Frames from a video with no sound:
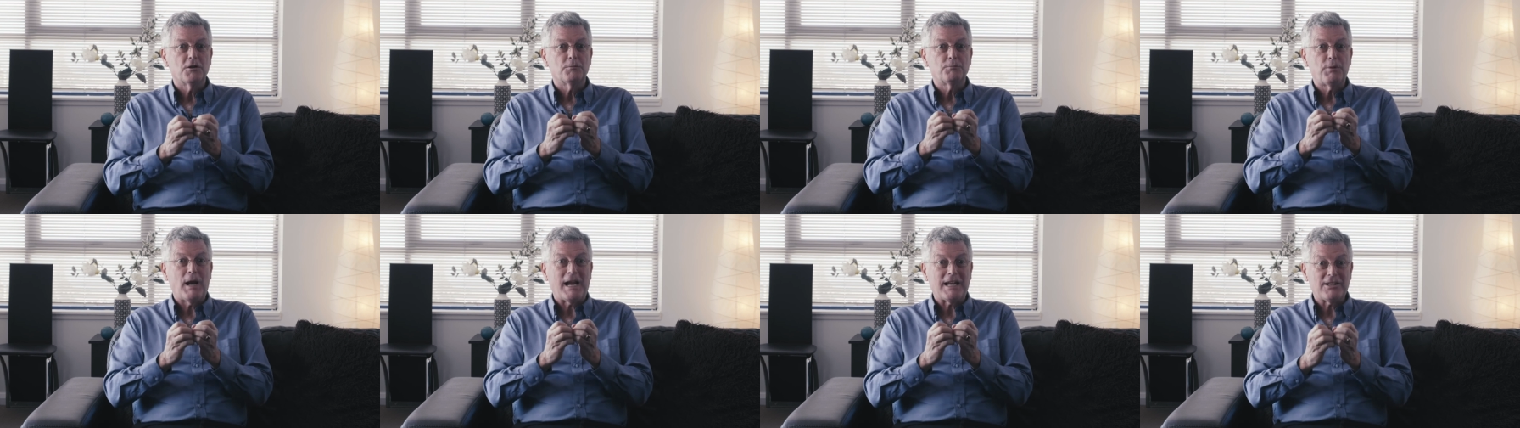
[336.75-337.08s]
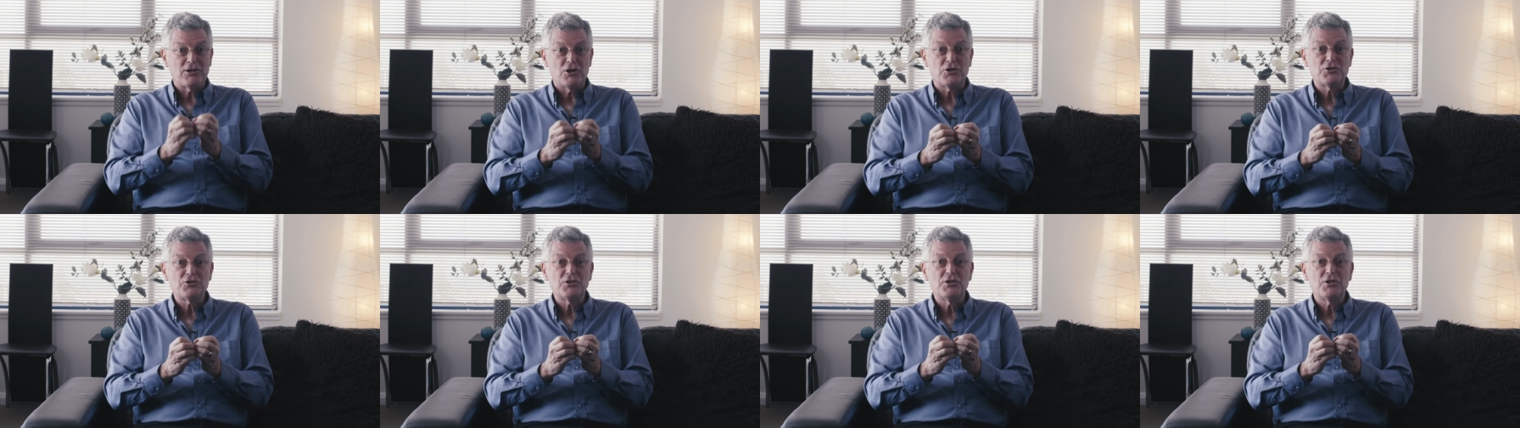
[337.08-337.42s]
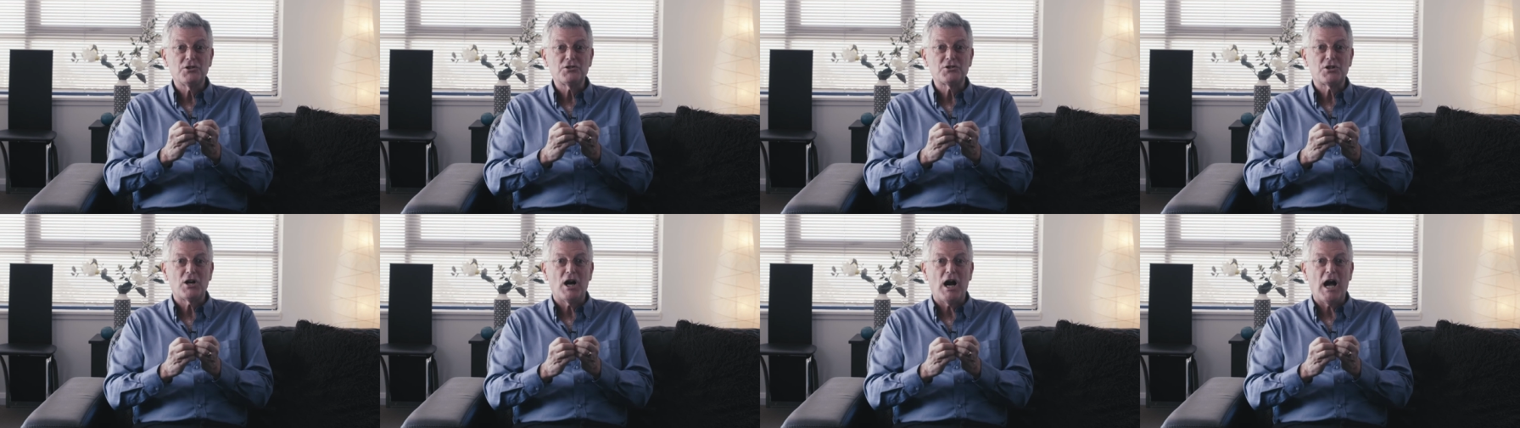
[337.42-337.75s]
The
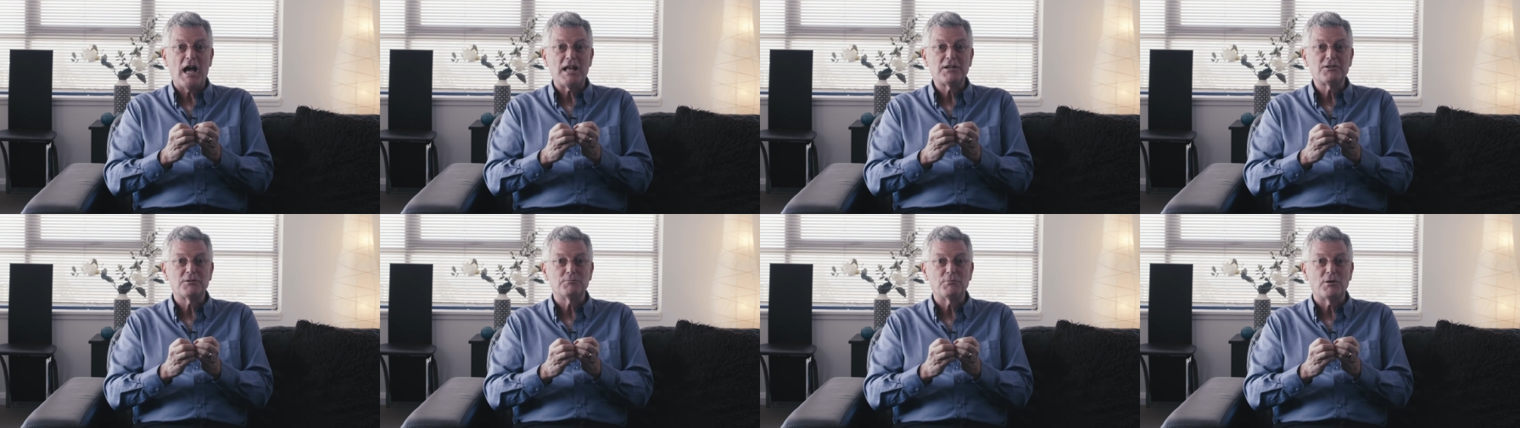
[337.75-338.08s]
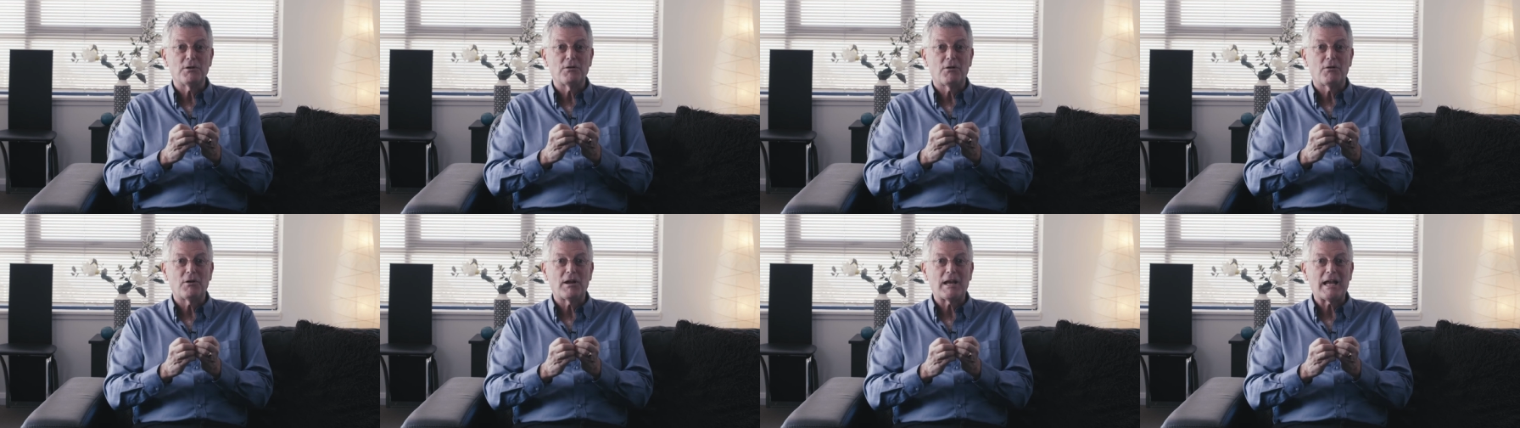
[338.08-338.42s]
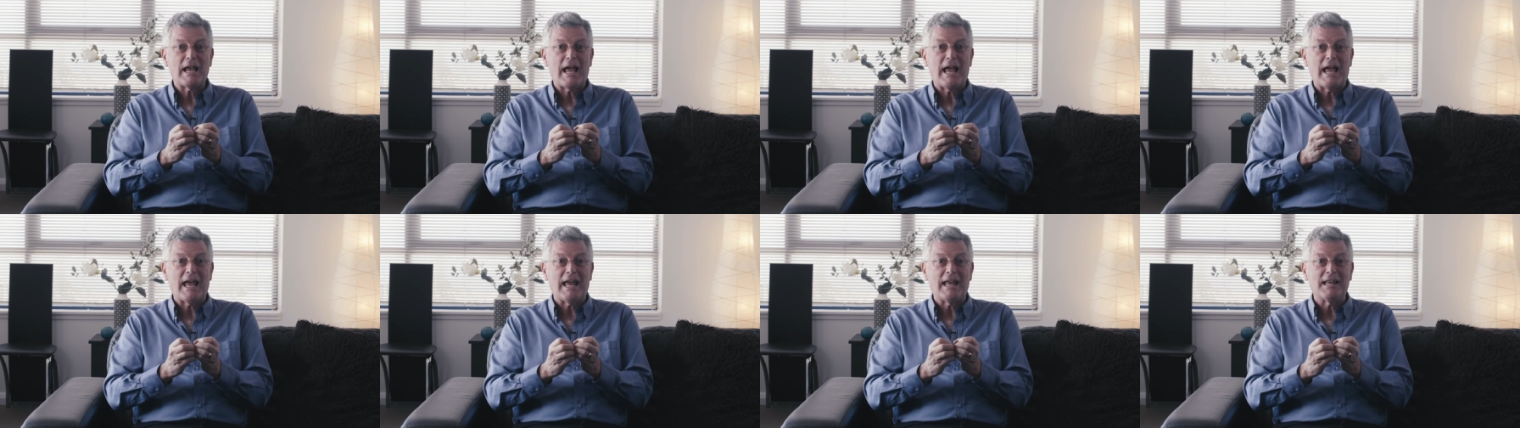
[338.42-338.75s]
Practitioner's Guide to
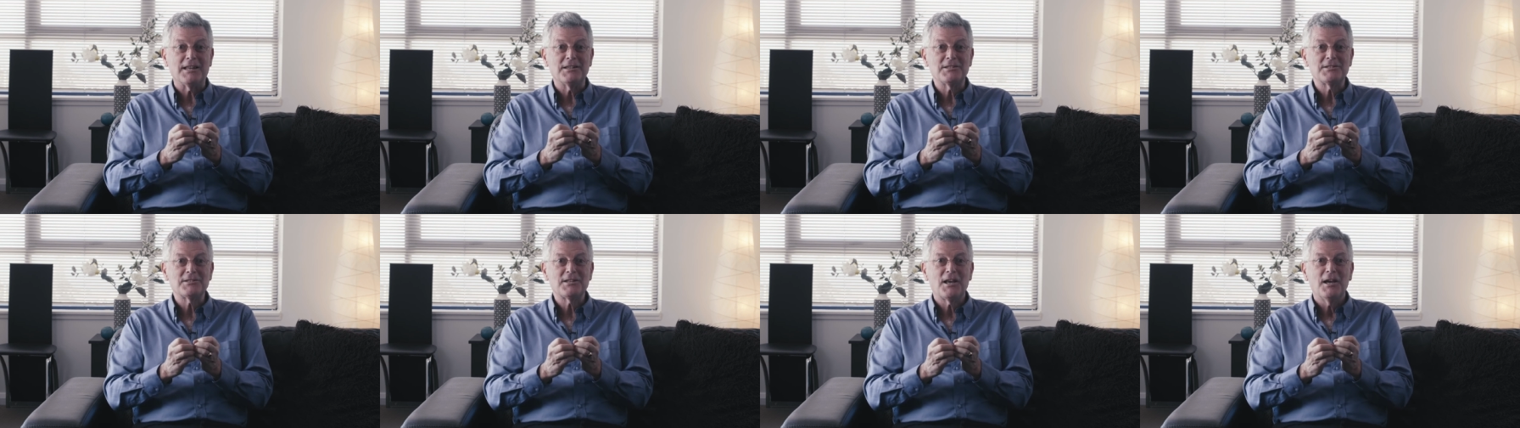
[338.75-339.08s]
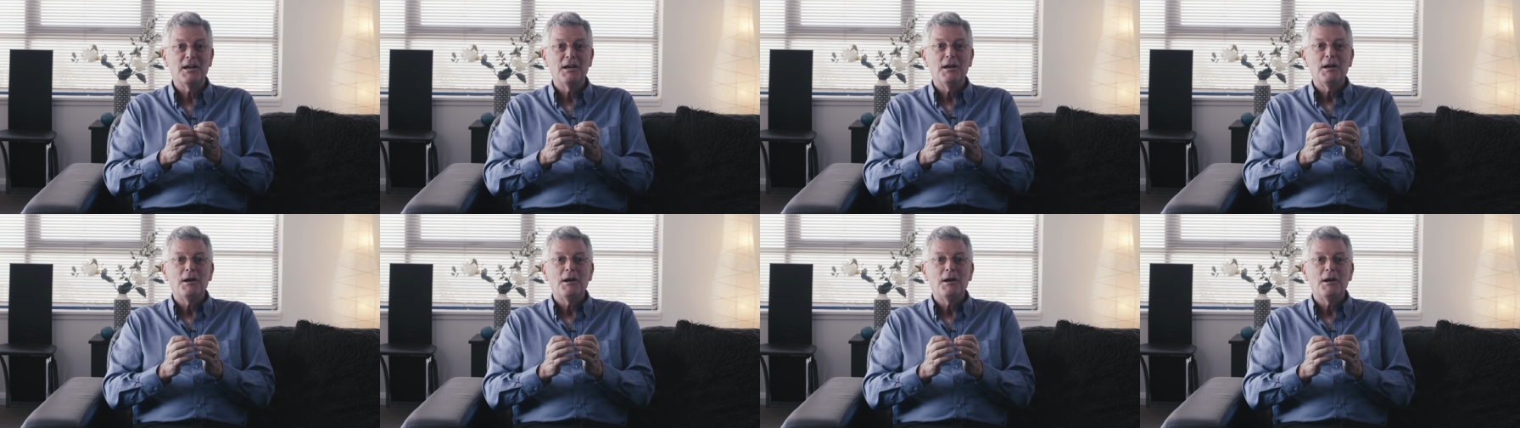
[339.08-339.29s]
Mirroring Hands,